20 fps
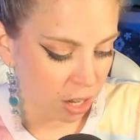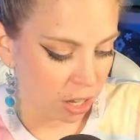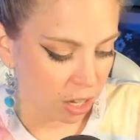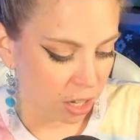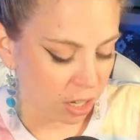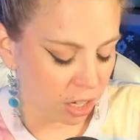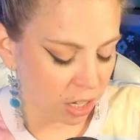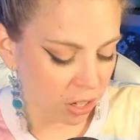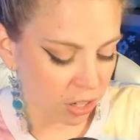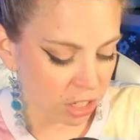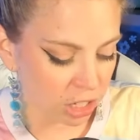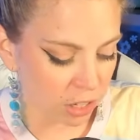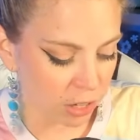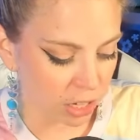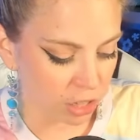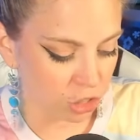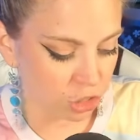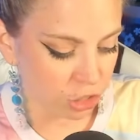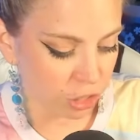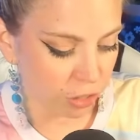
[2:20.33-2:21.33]
He also
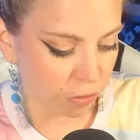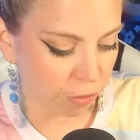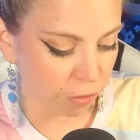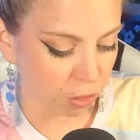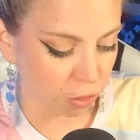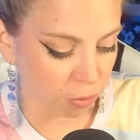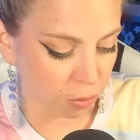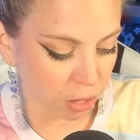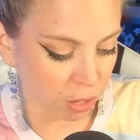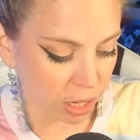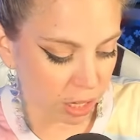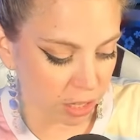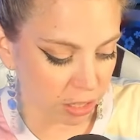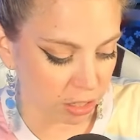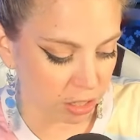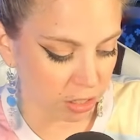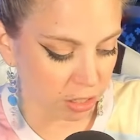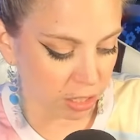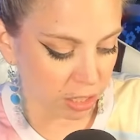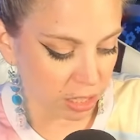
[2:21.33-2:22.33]
has shift 3,
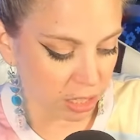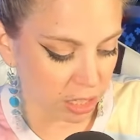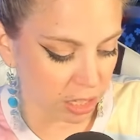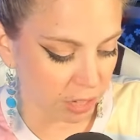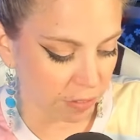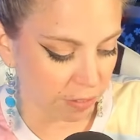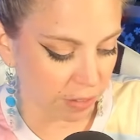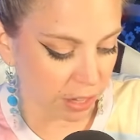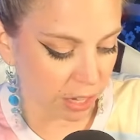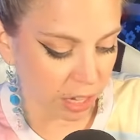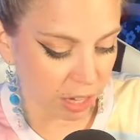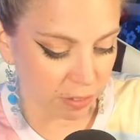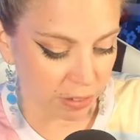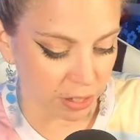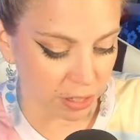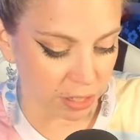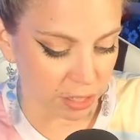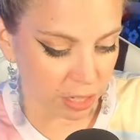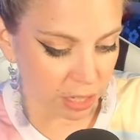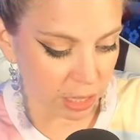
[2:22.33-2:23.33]
so let's see if they gave
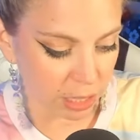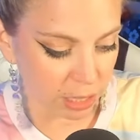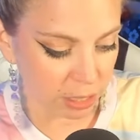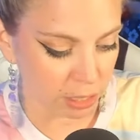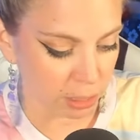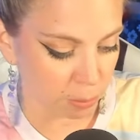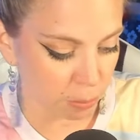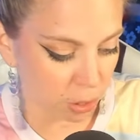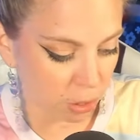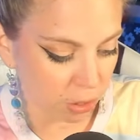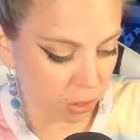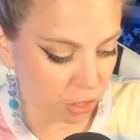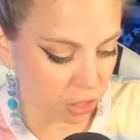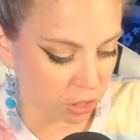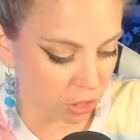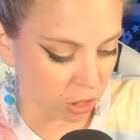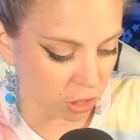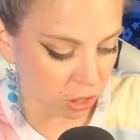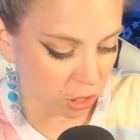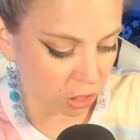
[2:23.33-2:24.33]
us a smaller
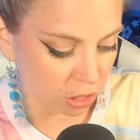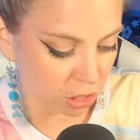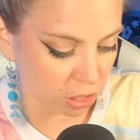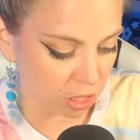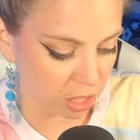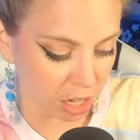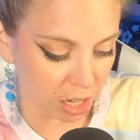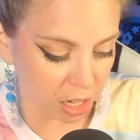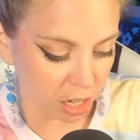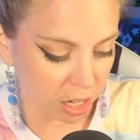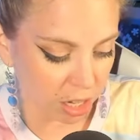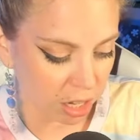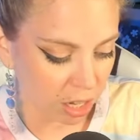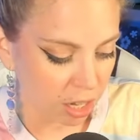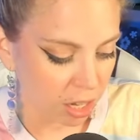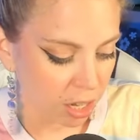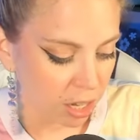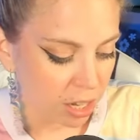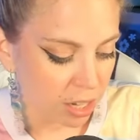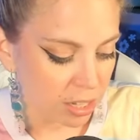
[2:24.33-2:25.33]
Donald Duck.
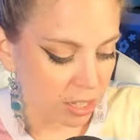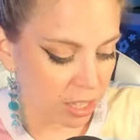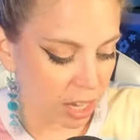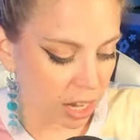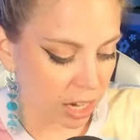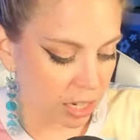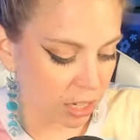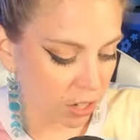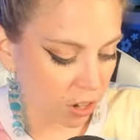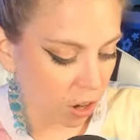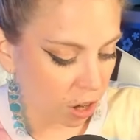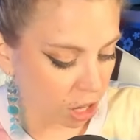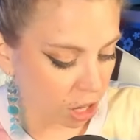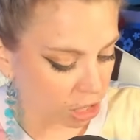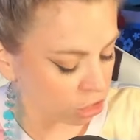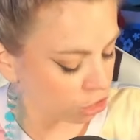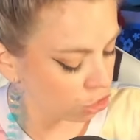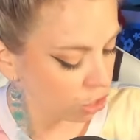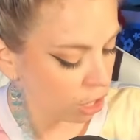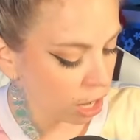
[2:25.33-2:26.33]
Signed
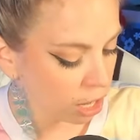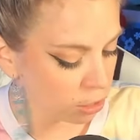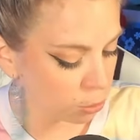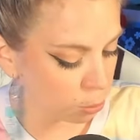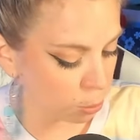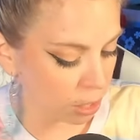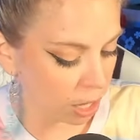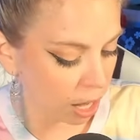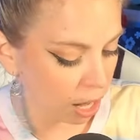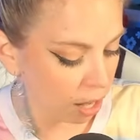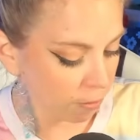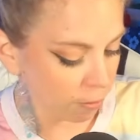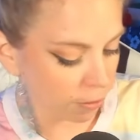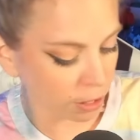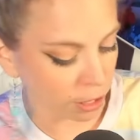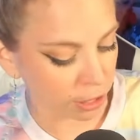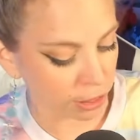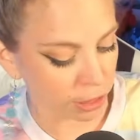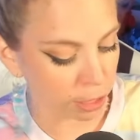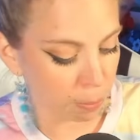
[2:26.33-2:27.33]
contract,
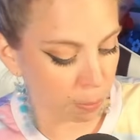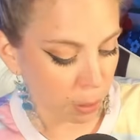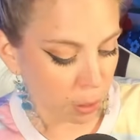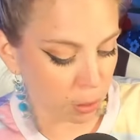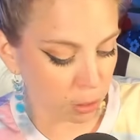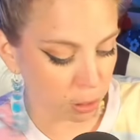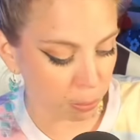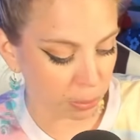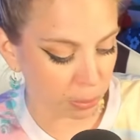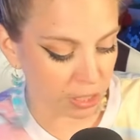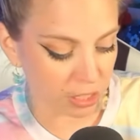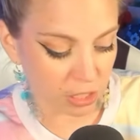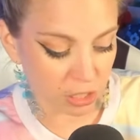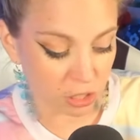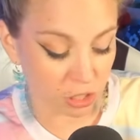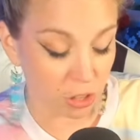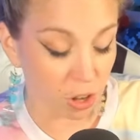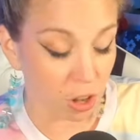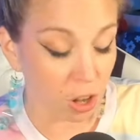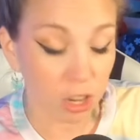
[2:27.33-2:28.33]
whenever the opponent plays a
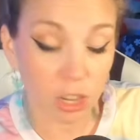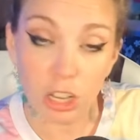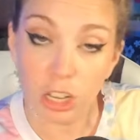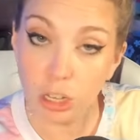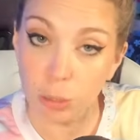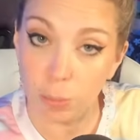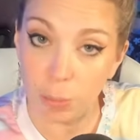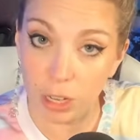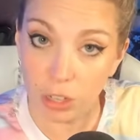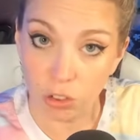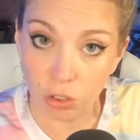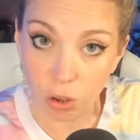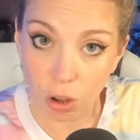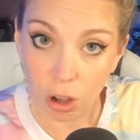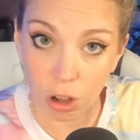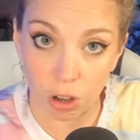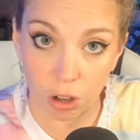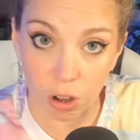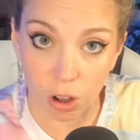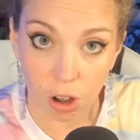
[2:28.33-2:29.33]
song, you may
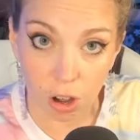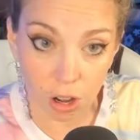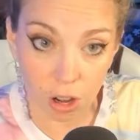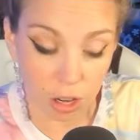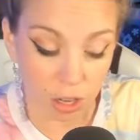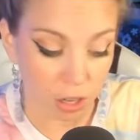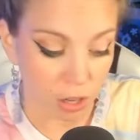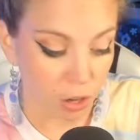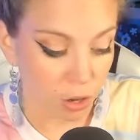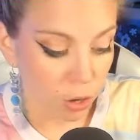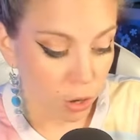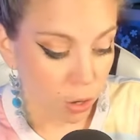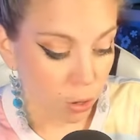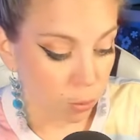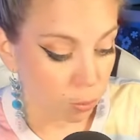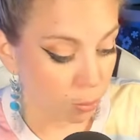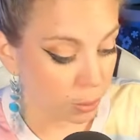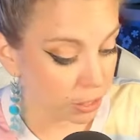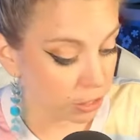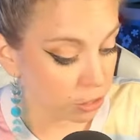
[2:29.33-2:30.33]
draw a card,
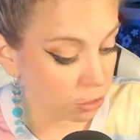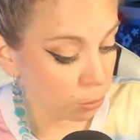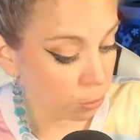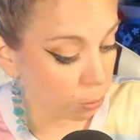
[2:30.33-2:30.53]
which,